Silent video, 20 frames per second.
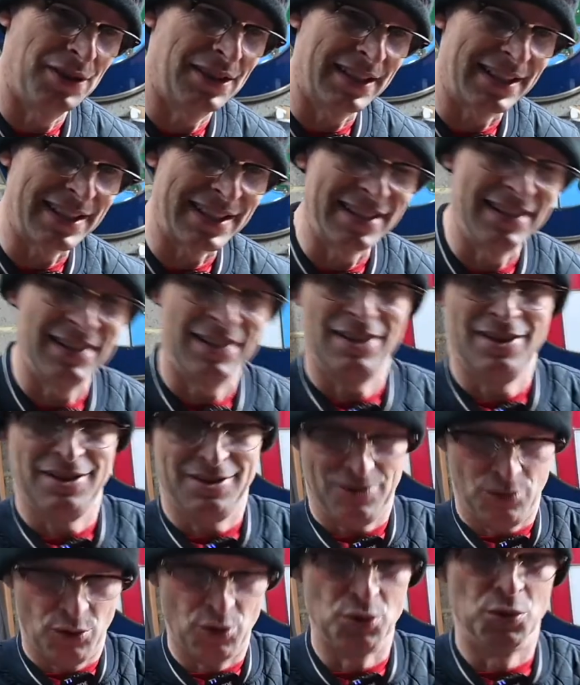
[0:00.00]
day
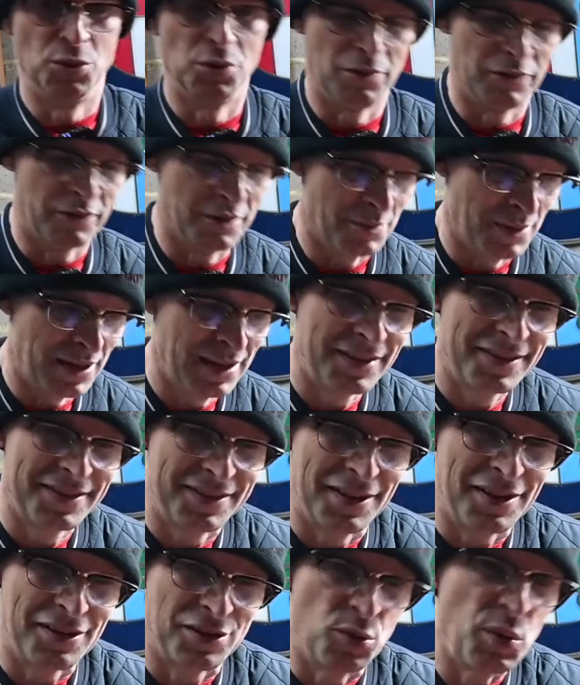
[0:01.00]
on all of them. So
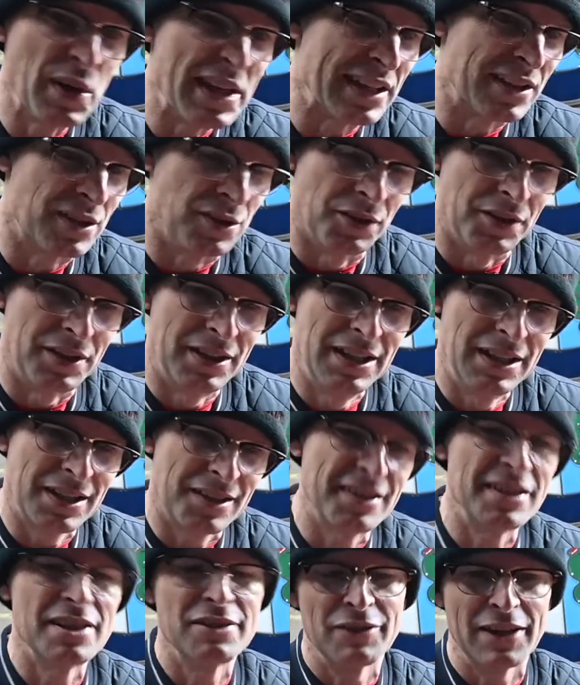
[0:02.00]
that's a week gone,
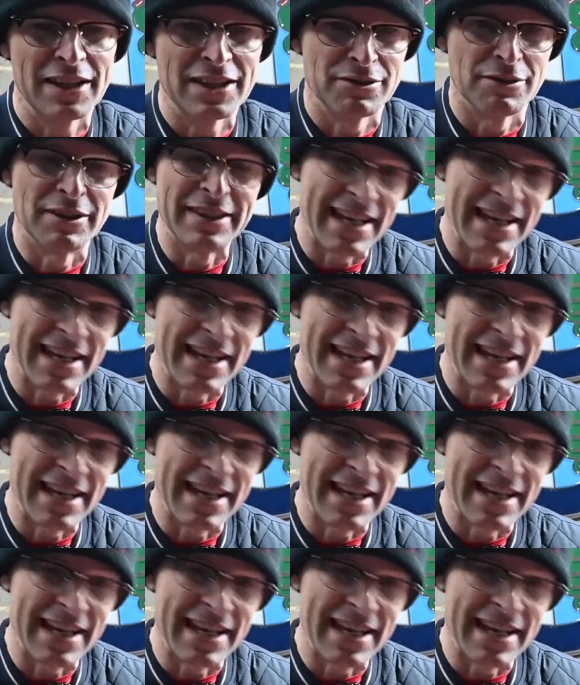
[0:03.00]
because then you factor in the